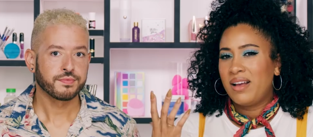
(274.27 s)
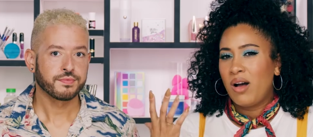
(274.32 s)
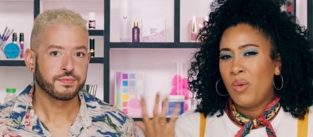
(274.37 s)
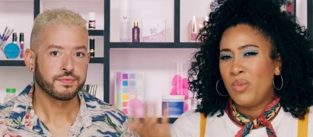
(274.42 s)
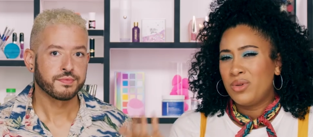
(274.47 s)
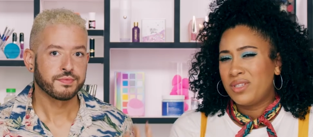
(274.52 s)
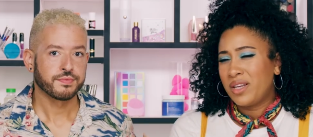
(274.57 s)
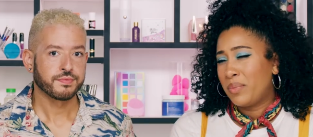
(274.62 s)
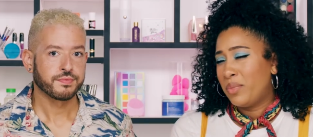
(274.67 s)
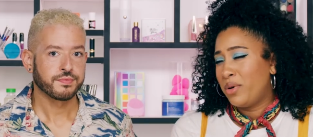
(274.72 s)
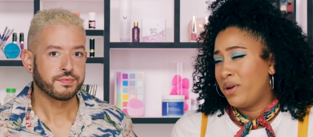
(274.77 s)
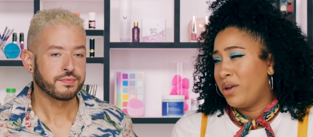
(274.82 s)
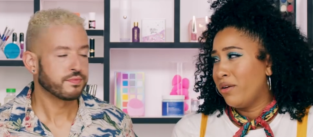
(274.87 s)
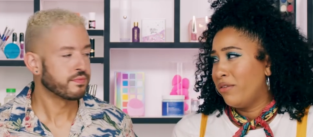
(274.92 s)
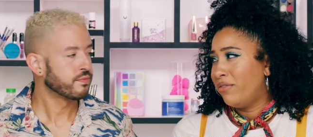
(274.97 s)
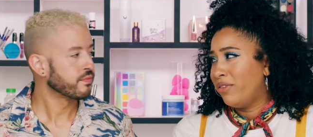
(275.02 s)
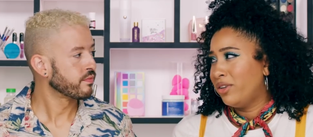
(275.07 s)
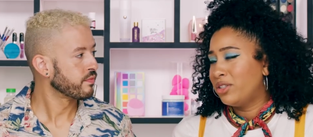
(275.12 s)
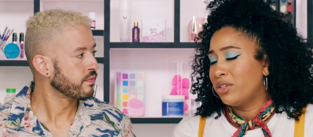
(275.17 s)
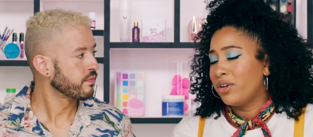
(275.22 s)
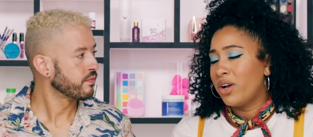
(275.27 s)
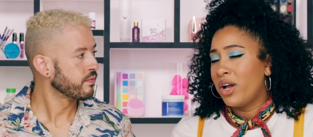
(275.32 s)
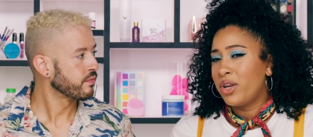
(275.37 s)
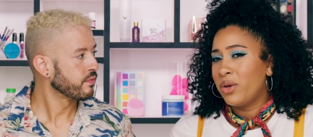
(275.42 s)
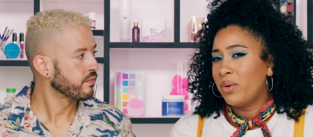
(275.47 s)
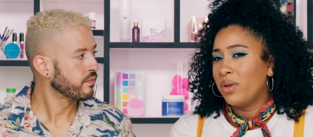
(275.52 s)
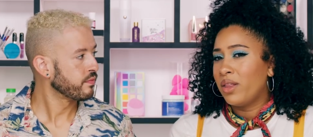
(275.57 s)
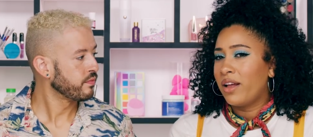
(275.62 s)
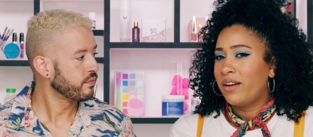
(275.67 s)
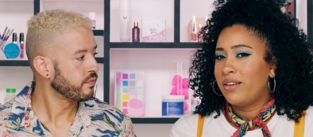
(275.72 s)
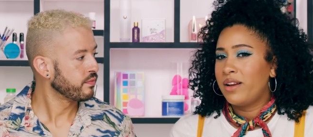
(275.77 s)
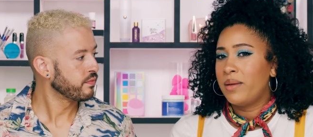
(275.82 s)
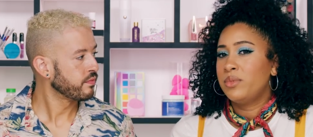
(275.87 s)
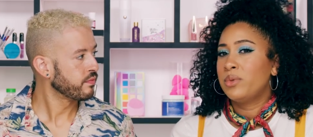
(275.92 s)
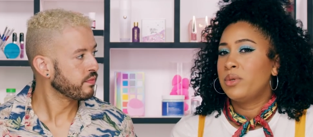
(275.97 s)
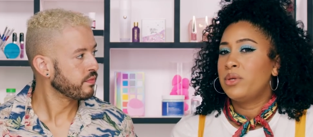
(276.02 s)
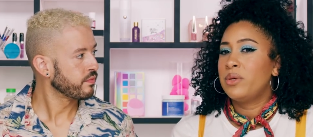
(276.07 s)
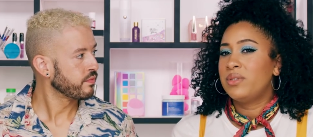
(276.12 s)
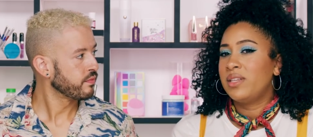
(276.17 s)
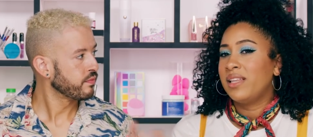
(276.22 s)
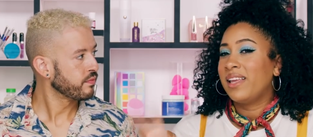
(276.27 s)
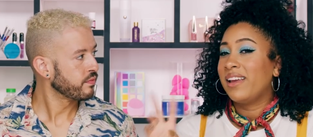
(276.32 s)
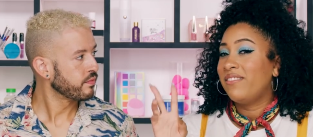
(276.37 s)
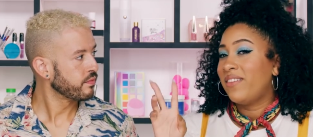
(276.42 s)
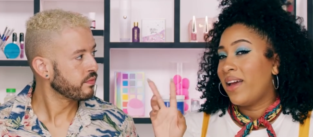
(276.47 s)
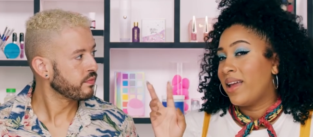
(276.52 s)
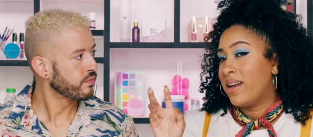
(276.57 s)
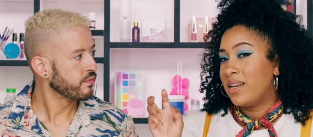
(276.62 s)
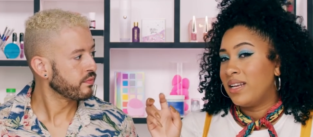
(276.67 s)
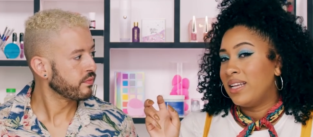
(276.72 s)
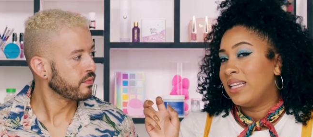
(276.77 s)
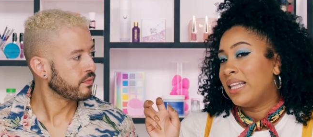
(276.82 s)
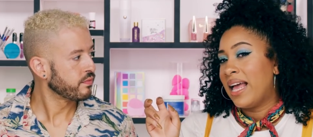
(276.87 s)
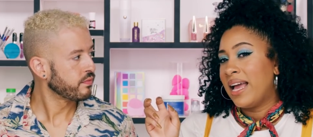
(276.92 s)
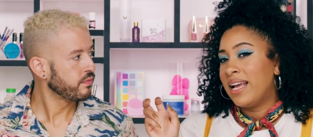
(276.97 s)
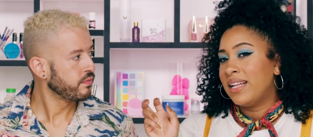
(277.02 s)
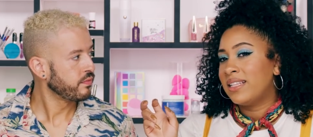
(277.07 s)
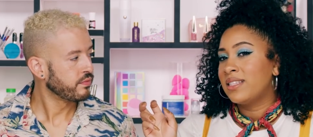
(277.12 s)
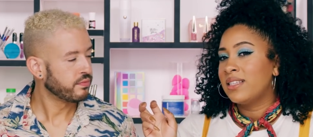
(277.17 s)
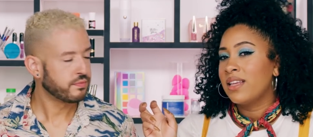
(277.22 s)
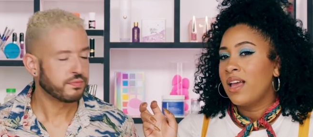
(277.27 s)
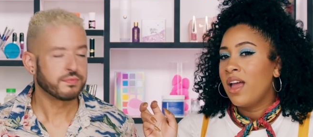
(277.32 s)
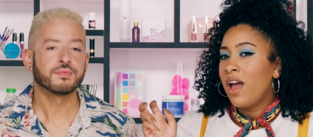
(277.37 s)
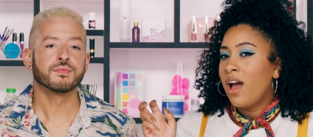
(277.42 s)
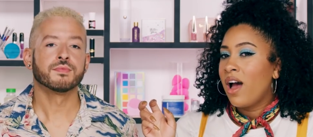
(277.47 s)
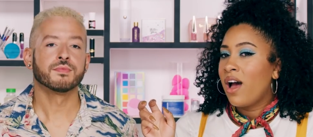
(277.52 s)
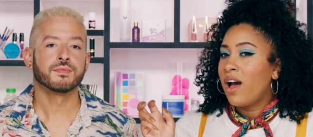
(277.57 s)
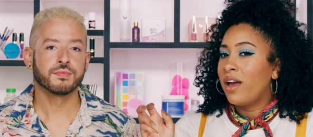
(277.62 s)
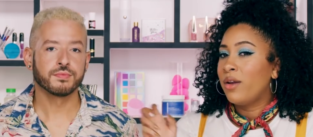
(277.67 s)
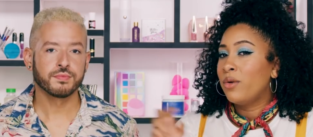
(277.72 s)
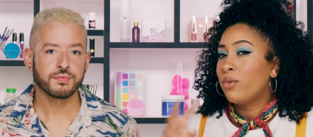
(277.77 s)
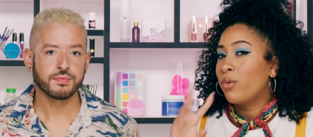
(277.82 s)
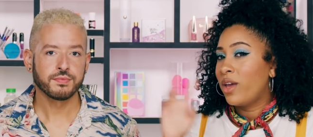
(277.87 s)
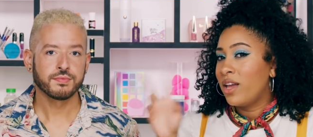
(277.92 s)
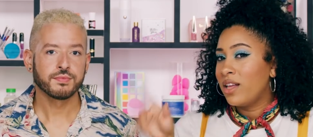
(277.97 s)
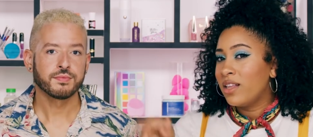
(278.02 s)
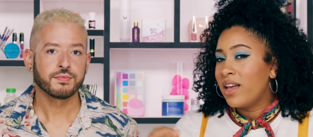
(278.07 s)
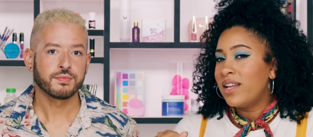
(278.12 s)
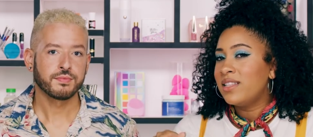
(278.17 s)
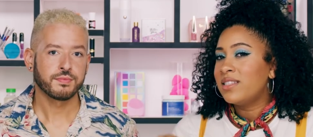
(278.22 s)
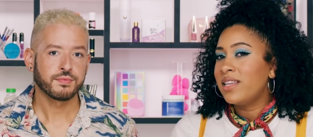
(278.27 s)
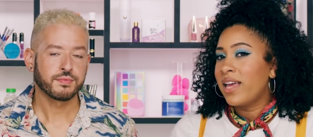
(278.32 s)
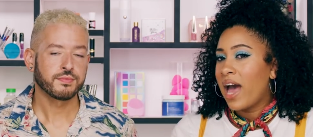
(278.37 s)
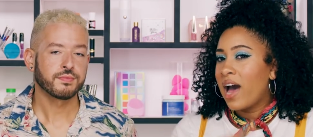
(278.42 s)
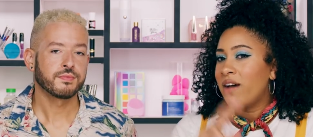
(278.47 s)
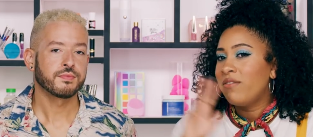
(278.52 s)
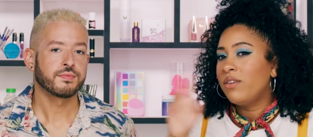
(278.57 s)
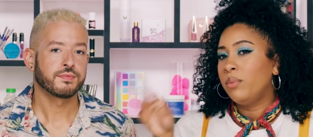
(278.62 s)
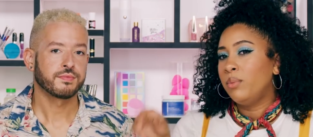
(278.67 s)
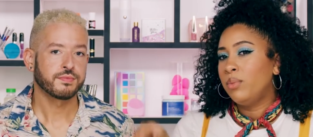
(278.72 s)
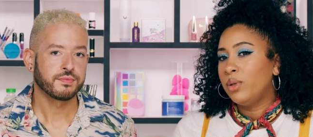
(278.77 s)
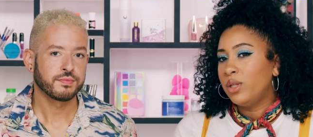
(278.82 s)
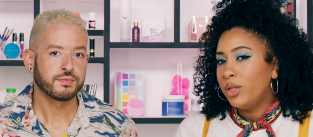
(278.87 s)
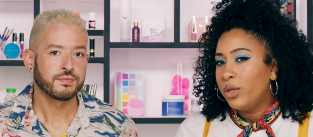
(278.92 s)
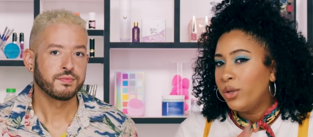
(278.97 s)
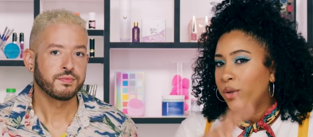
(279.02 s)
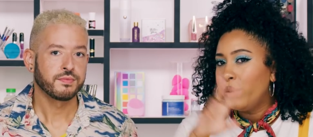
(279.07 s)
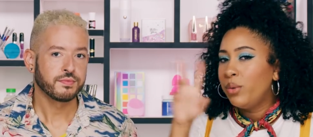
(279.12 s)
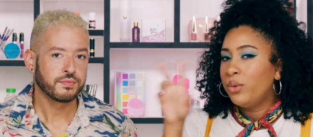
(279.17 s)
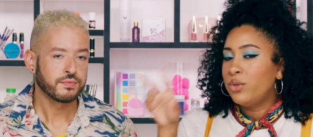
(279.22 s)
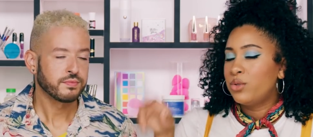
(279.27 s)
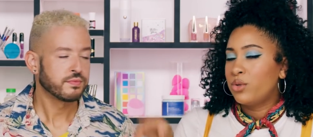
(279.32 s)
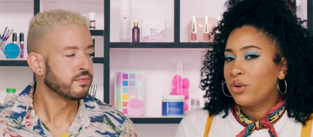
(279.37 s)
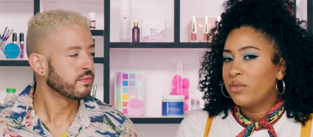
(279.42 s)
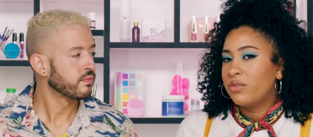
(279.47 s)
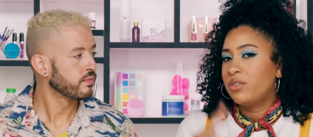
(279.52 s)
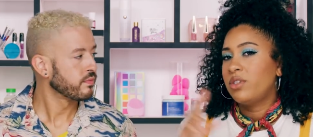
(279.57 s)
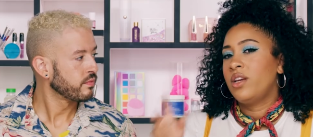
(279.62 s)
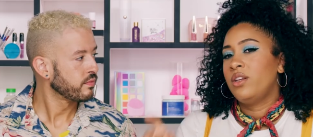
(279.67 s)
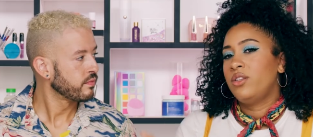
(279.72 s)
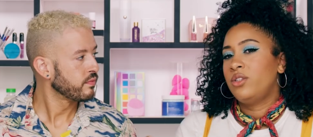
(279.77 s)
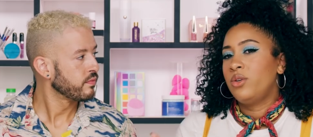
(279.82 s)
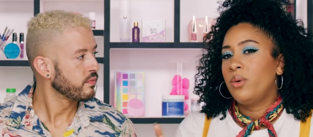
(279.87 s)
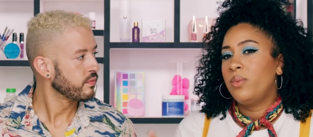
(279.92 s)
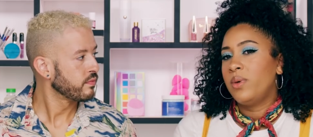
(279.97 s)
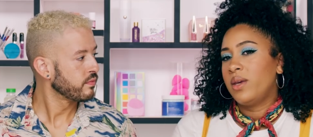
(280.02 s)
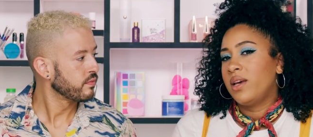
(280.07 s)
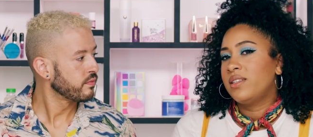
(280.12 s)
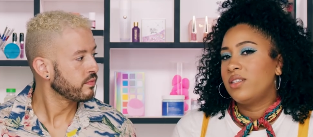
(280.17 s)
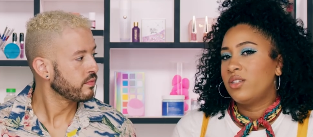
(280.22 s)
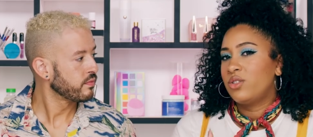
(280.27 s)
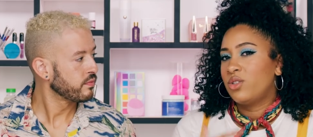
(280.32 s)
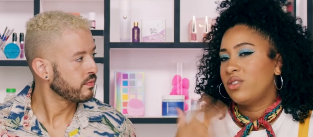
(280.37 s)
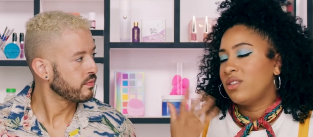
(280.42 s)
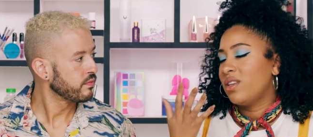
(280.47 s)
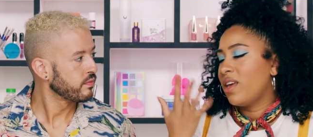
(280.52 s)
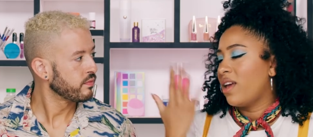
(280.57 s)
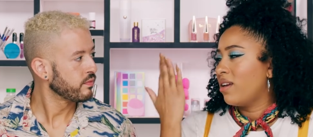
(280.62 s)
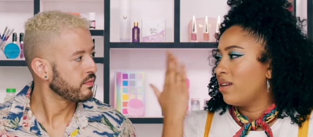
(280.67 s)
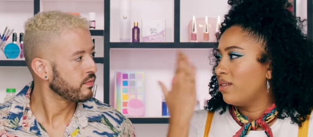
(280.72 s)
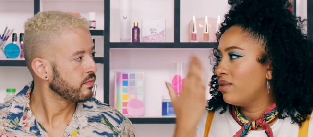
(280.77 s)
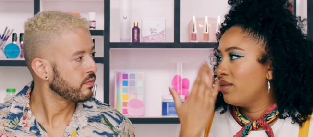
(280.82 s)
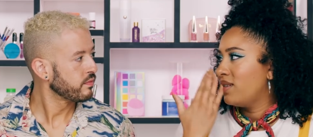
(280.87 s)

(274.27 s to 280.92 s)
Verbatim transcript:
Speaker 1: almost like putting a filter on you. A lot of times when you see like vanity lights mm-hmm. uh, and mm-hmm. ring lights they have a blue sort of tint to it because it's just like